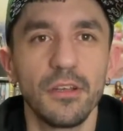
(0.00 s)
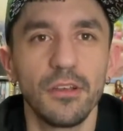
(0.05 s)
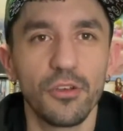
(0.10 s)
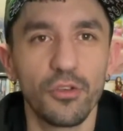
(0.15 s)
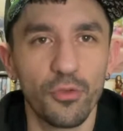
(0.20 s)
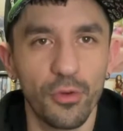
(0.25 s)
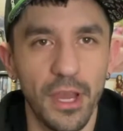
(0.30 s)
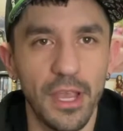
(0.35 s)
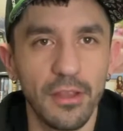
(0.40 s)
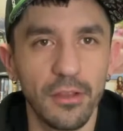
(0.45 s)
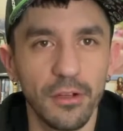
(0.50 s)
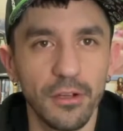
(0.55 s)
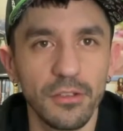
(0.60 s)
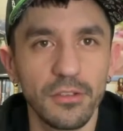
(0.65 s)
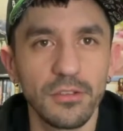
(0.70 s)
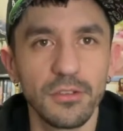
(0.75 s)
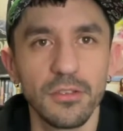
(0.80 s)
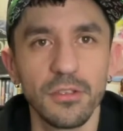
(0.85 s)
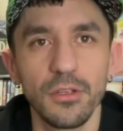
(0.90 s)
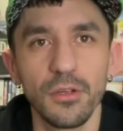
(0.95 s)

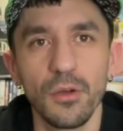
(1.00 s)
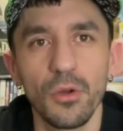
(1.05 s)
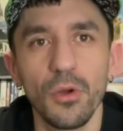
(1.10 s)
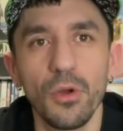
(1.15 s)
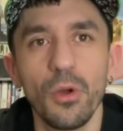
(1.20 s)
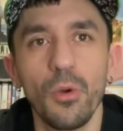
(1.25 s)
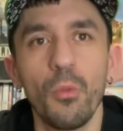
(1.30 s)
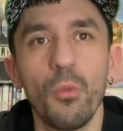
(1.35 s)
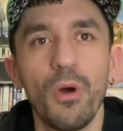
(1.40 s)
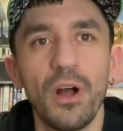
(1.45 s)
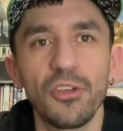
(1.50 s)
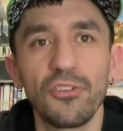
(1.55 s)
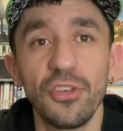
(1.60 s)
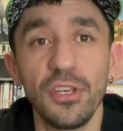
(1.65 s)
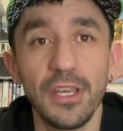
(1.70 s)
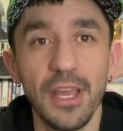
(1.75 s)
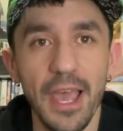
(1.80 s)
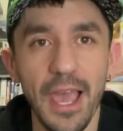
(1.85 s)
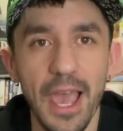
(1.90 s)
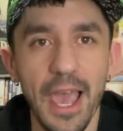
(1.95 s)
trailers,
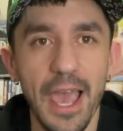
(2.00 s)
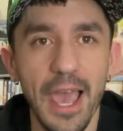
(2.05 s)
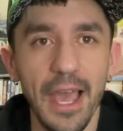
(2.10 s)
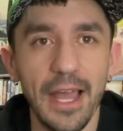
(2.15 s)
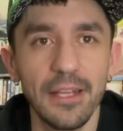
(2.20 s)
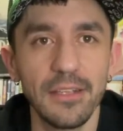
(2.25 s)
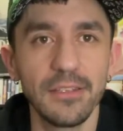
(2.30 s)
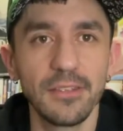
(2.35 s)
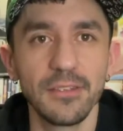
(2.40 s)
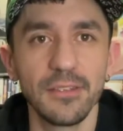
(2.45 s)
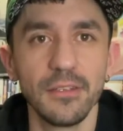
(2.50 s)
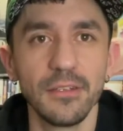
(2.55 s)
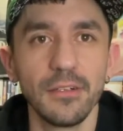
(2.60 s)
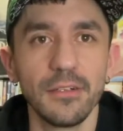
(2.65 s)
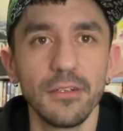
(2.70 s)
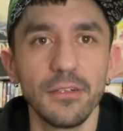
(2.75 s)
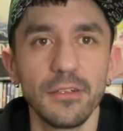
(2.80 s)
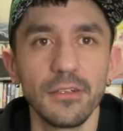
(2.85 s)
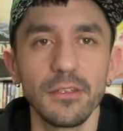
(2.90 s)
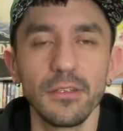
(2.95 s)
watching ads,
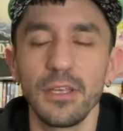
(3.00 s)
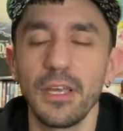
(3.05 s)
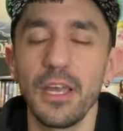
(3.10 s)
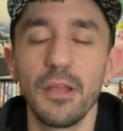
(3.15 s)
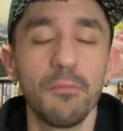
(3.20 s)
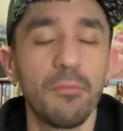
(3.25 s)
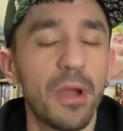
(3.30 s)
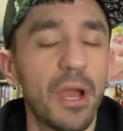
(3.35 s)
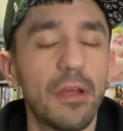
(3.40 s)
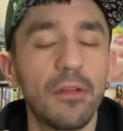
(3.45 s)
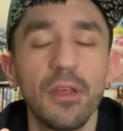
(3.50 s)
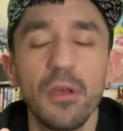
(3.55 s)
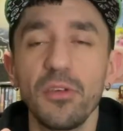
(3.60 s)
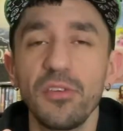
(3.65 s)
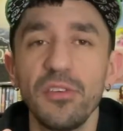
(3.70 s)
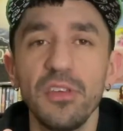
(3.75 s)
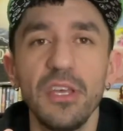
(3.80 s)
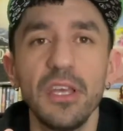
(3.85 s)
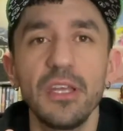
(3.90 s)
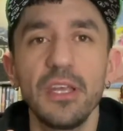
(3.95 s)
and barely
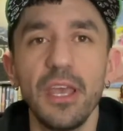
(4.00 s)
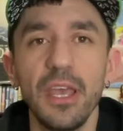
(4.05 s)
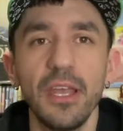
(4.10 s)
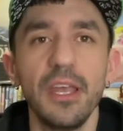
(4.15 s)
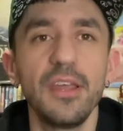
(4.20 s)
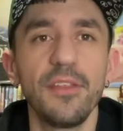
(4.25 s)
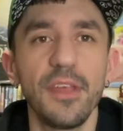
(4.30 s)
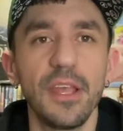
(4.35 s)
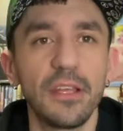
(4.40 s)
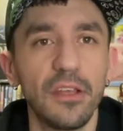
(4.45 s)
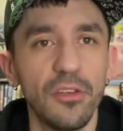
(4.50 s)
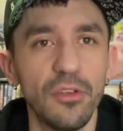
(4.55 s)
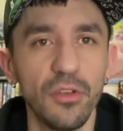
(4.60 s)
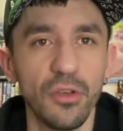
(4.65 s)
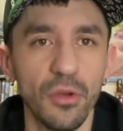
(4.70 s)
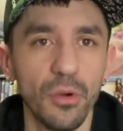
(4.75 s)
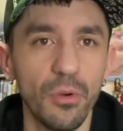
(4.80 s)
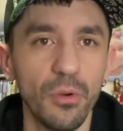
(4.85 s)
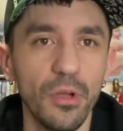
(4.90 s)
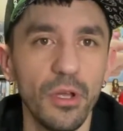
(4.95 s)
seeing anything to
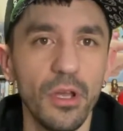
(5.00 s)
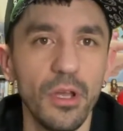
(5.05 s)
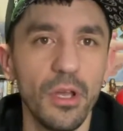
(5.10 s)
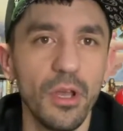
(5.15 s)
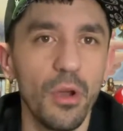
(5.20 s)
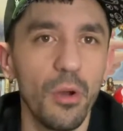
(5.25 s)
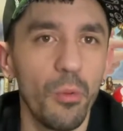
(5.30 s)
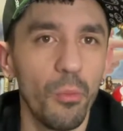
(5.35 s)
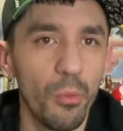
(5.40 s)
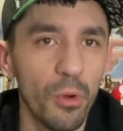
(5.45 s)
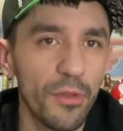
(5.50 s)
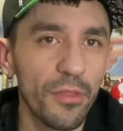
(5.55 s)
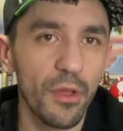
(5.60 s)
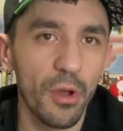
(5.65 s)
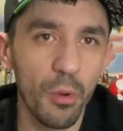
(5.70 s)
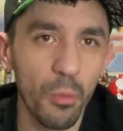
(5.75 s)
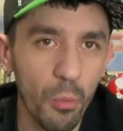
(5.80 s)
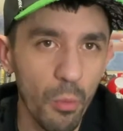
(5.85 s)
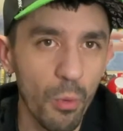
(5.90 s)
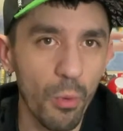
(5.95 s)
do with
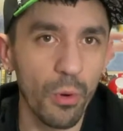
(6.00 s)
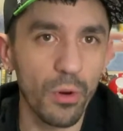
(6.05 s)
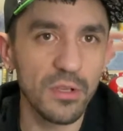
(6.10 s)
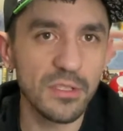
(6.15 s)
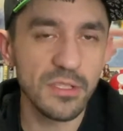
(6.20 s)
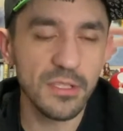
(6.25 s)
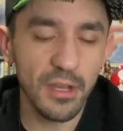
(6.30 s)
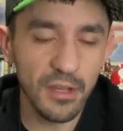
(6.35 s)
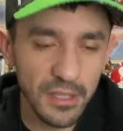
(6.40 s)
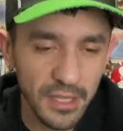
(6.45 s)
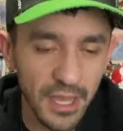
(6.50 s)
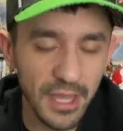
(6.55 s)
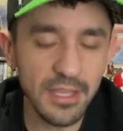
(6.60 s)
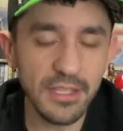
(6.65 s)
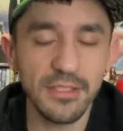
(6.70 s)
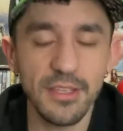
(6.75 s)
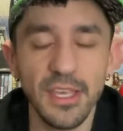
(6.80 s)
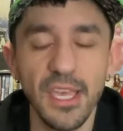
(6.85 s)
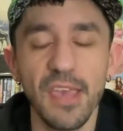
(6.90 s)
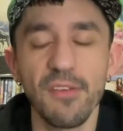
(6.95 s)
awards. Now,
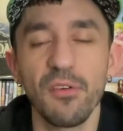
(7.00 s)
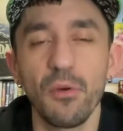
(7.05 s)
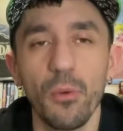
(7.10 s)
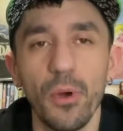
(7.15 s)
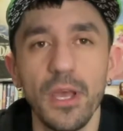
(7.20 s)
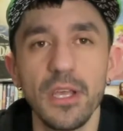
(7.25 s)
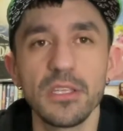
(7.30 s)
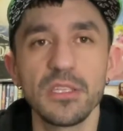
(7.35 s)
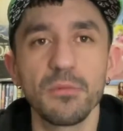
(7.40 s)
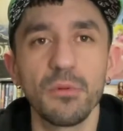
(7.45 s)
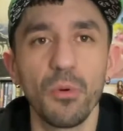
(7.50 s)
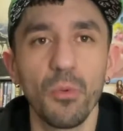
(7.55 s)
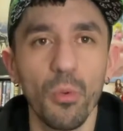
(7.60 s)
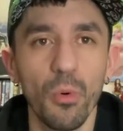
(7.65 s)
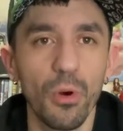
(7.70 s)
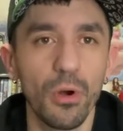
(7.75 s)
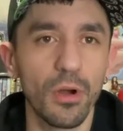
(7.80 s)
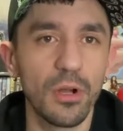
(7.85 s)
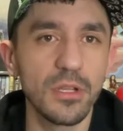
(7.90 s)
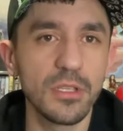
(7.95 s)
yes, they give away some
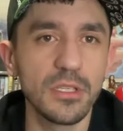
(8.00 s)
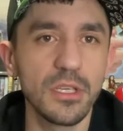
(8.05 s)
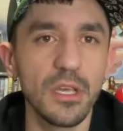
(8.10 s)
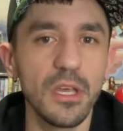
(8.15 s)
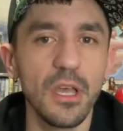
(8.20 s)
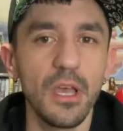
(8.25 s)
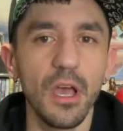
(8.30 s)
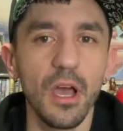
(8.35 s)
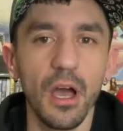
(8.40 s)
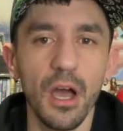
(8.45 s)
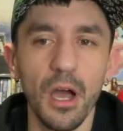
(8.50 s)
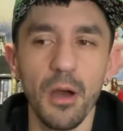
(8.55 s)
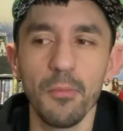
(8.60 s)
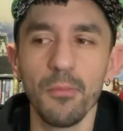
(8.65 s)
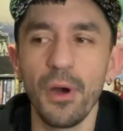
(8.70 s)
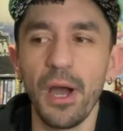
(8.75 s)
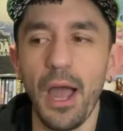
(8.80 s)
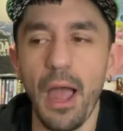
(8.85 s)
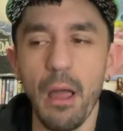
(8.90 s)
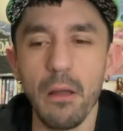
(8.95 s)
awards, but
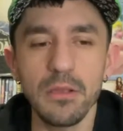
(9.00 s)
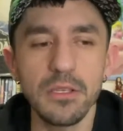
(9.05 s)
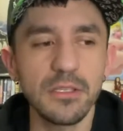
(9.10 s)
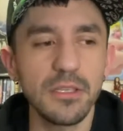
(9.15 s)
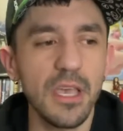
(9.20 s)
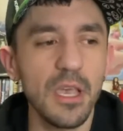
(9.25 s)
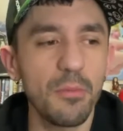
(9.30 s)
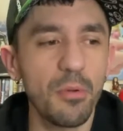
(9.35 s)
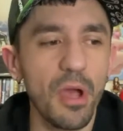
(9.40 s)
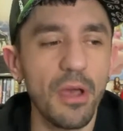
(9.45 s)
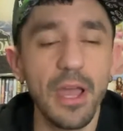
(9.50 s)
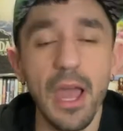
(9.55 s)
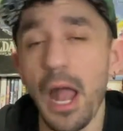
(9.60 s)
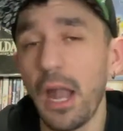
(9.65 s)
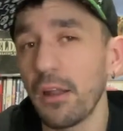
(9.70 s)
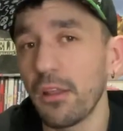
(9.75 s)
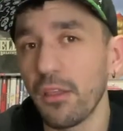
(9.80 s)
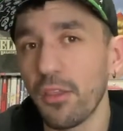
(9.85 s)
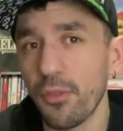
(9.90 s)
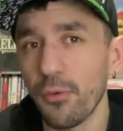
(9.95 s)
I would say probably
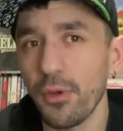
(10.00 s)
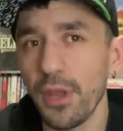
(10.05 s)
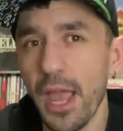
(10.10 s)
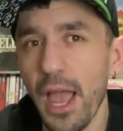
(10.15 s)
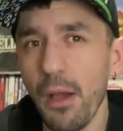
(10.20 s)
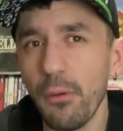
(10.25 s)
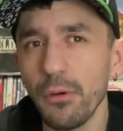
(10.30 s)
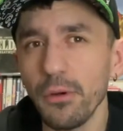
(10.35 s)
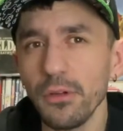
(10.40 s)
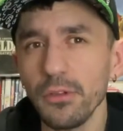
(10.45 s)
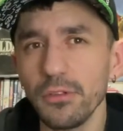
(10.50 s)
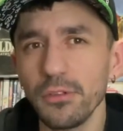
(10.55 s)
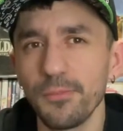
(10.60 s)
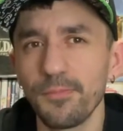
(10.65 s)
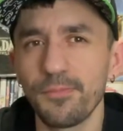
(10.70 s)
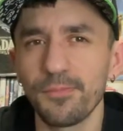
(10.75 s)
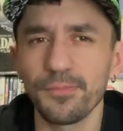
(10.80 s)
out of the 3 hours,